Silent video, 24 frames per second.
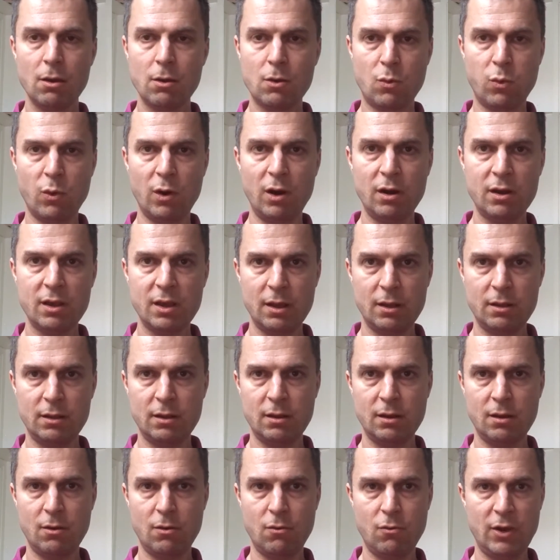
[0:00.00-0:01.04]
A quirk
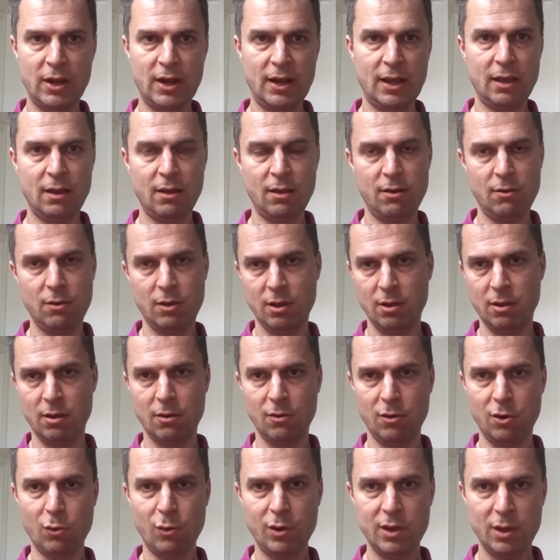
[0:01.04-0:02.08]
and a really
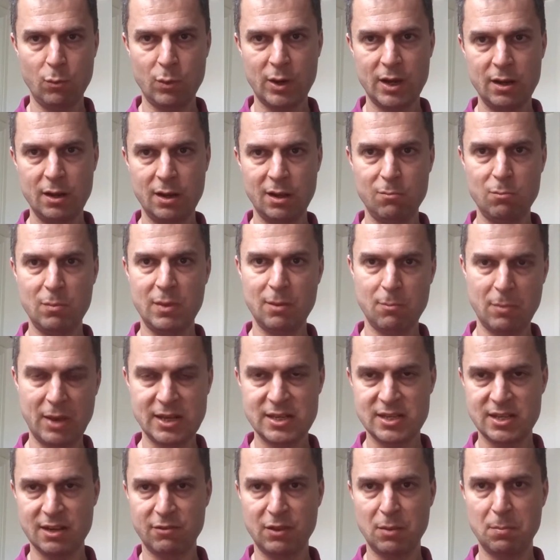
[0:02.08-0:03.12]
annoying one, and
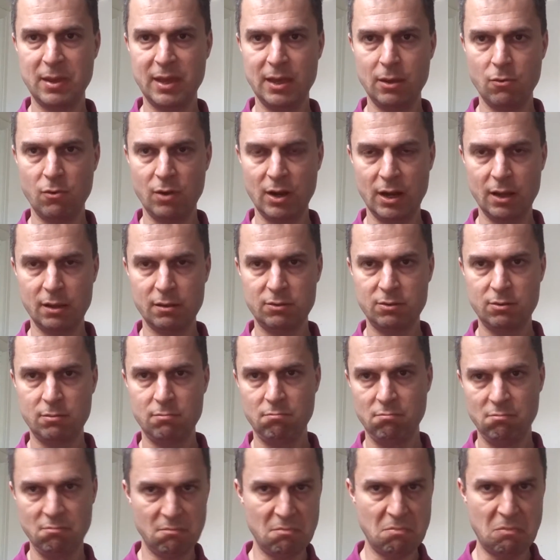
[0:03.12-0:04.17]
makes FTP a really
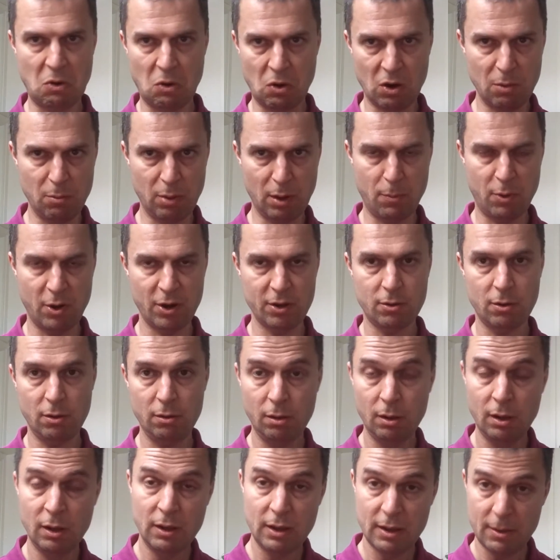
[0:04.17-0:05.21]
horrible
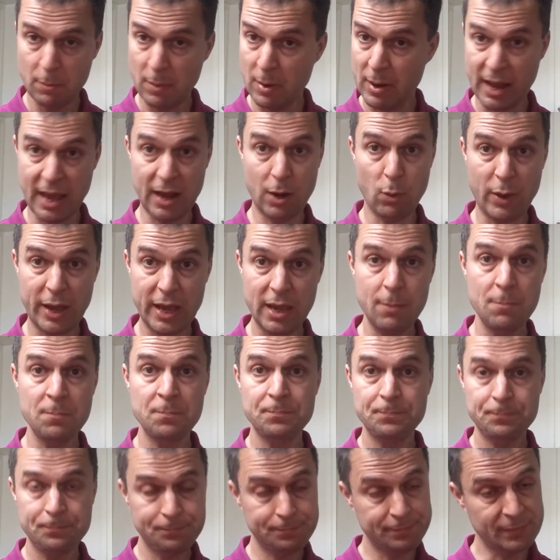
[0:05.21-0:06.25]
protocol. But anyway,
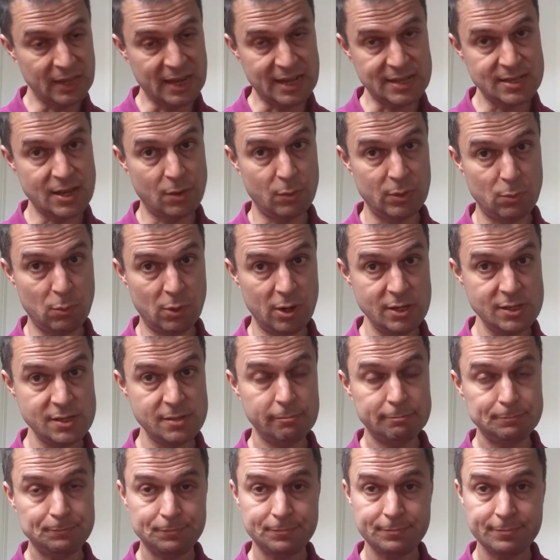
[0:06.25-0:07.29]
that's how it
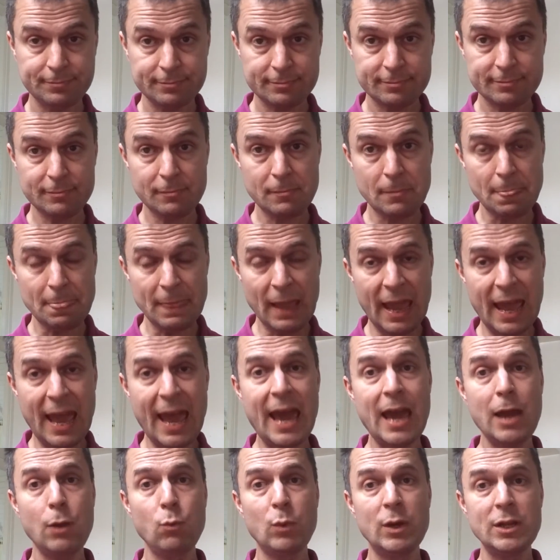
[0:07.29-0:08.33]
works.
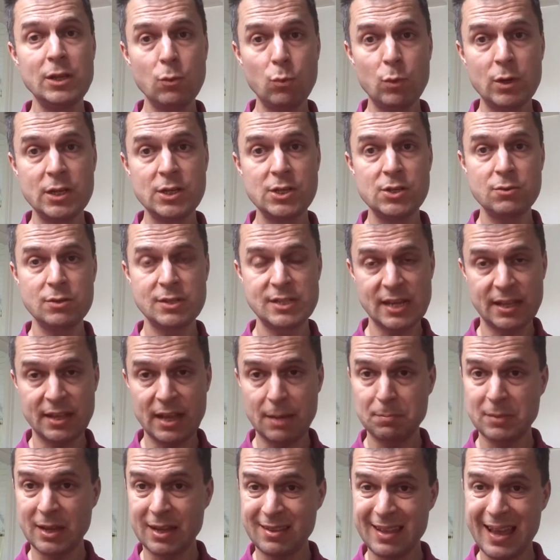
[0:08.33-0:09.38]
And when you want to
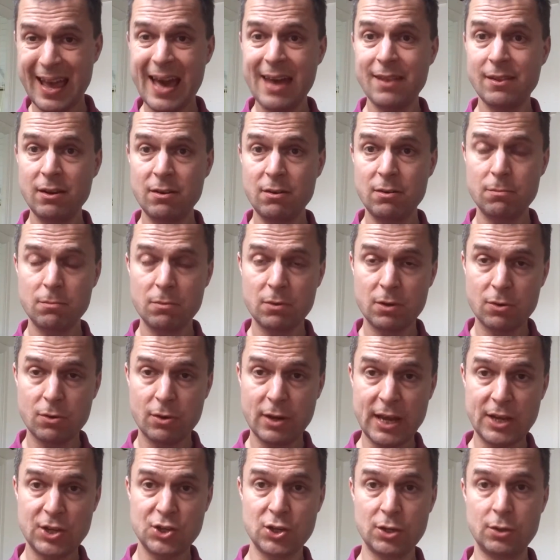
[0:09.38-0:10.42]
set up that other
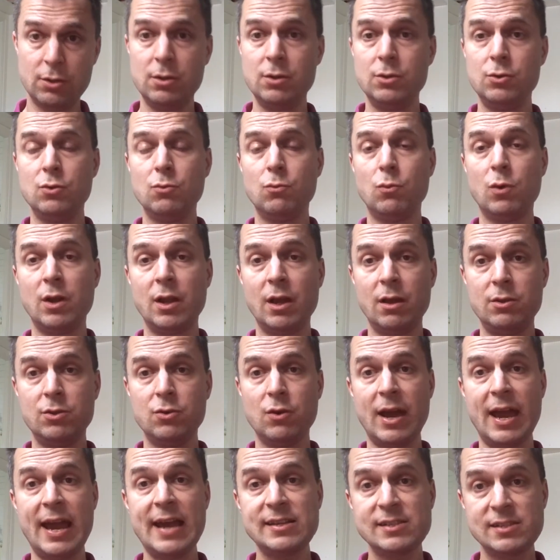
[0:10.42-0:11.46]
connection,
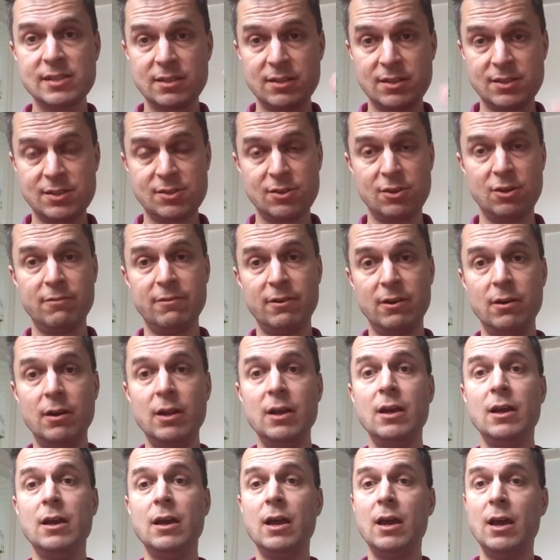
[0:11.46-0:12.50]
you ask the
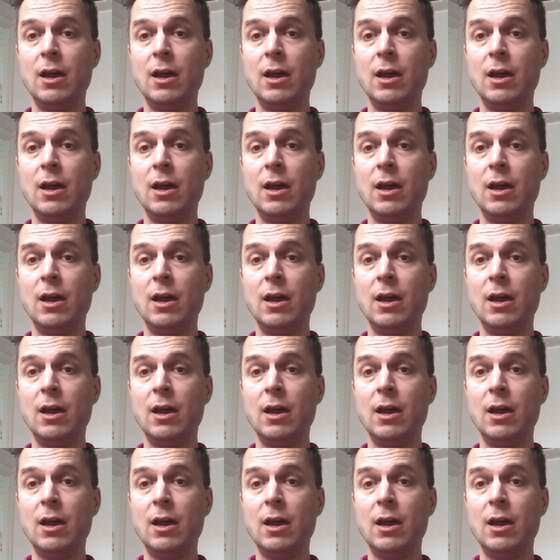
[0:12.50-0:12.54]
server,